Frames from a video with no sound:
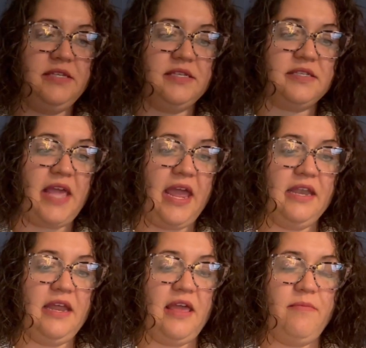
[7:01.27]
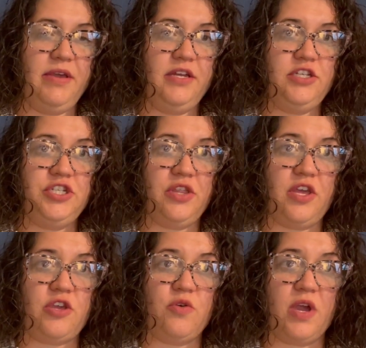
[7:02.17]
a scanned image
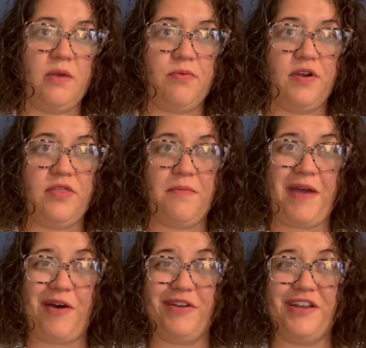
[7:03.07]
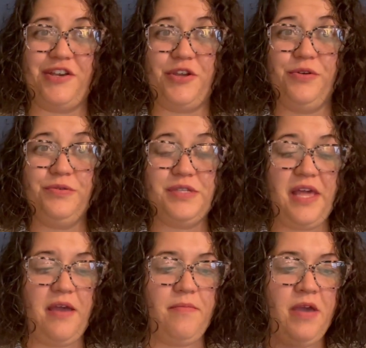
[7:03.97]
that you can print them out and use
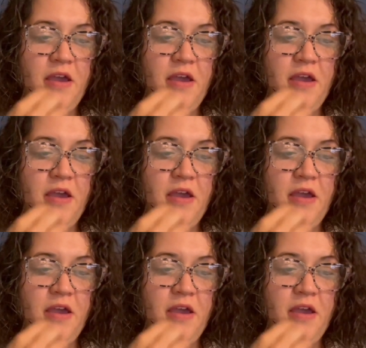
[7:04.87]
them